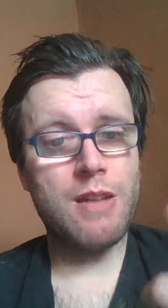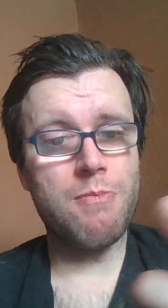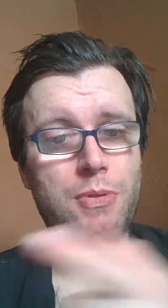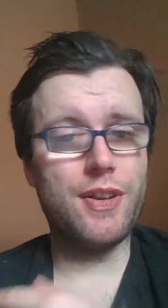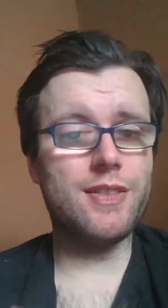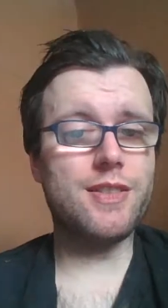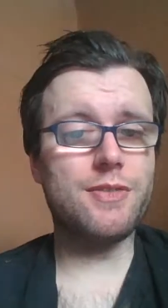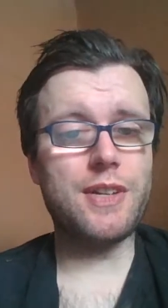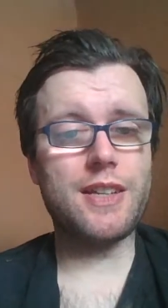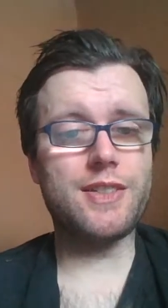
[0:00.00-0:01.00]
But until
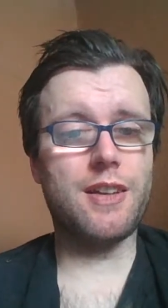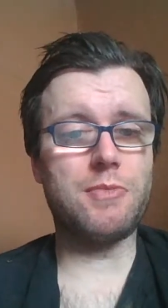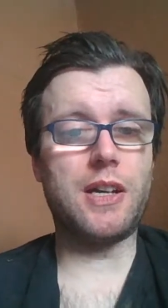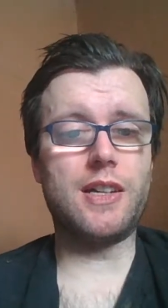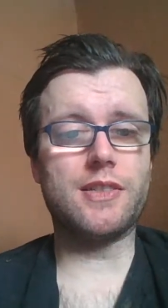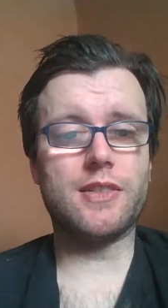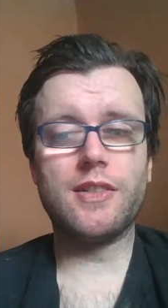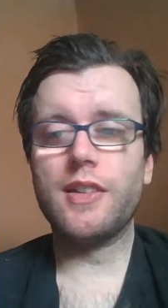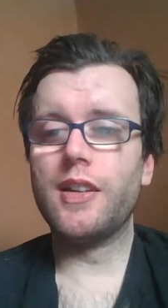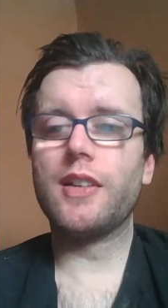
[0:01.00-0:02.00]
next time, guys,
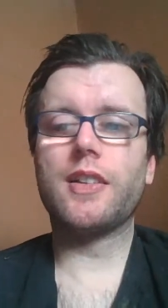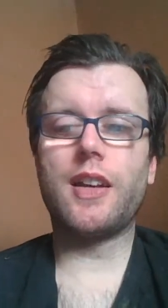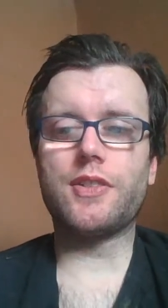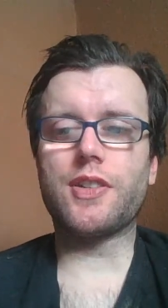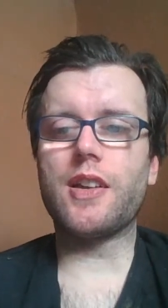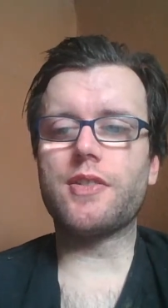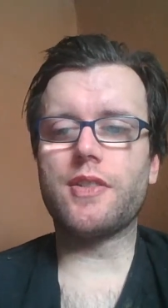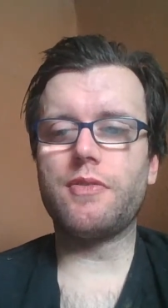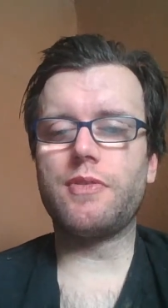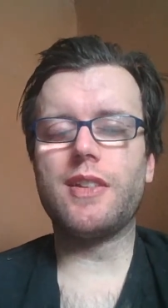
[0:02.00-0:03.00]
catch you guys soon.